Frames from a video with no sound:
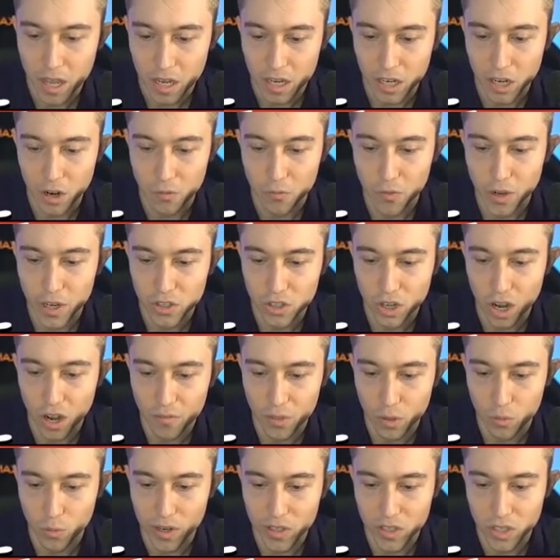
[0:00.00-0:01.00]
you know, finish
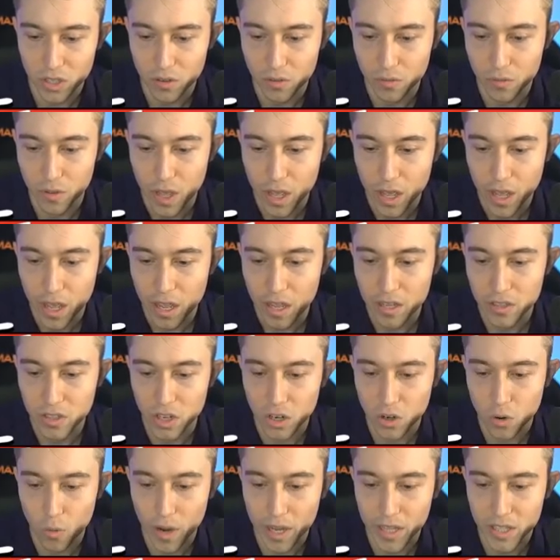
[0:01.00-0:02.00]
off the rest of his
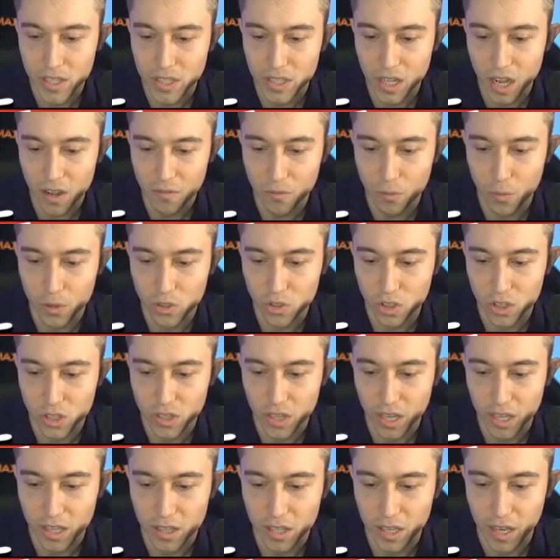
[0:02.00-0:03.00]
annoying stuff with
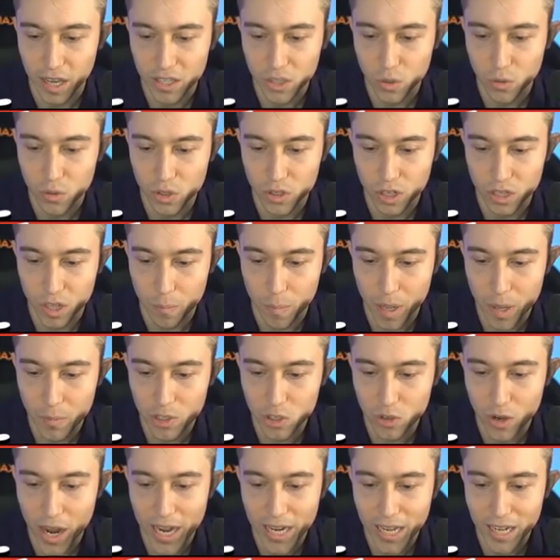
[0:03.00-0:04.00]
just, like, the Ice Wizard and the Baby
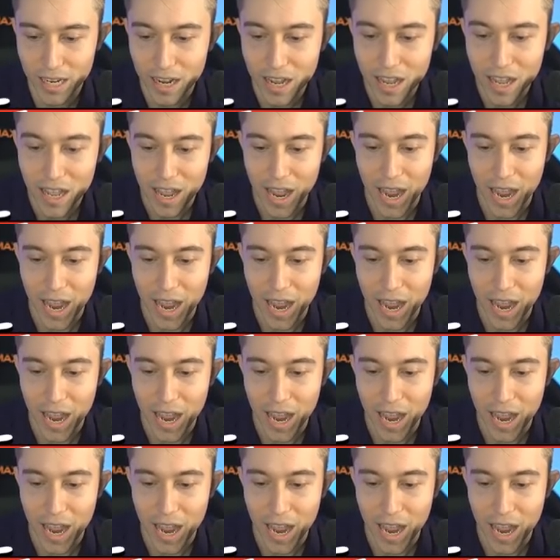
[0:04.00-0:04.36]
Dragon.